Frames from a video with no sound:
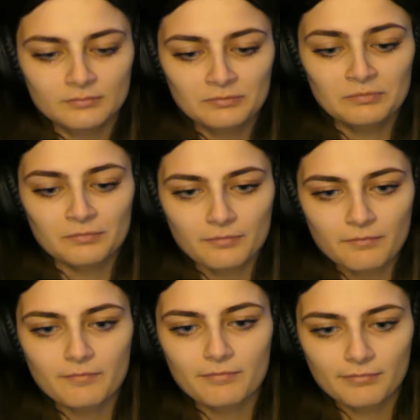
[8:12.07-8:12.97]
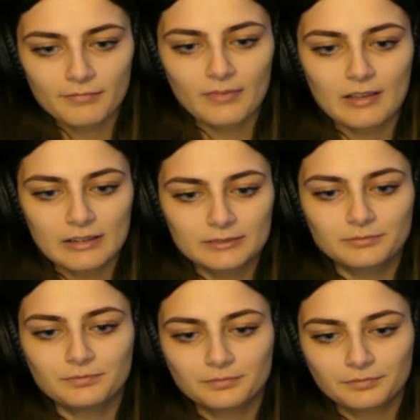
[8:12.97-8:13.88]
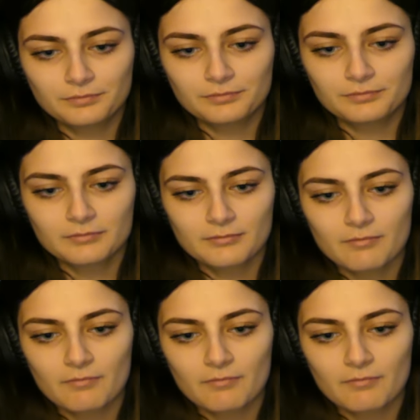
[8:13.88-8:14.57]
I guess you never really know what's going on through someone's mind.